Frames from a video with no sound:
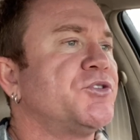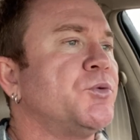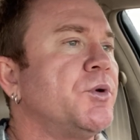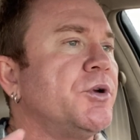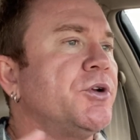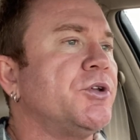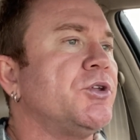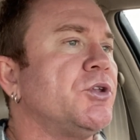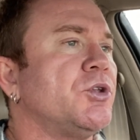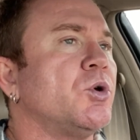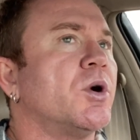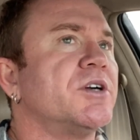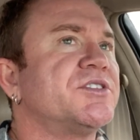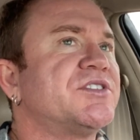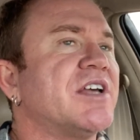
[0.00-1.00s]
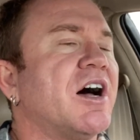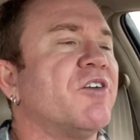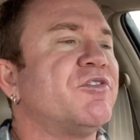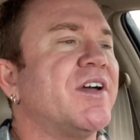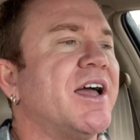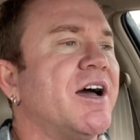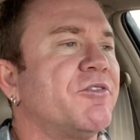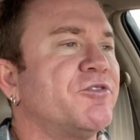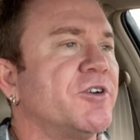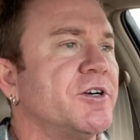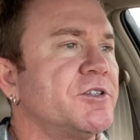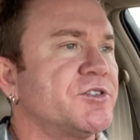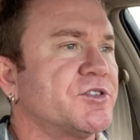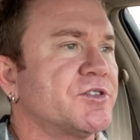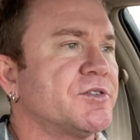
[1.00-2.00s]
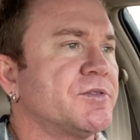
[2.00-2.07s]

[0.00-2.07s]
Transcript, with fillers: through your self efforts,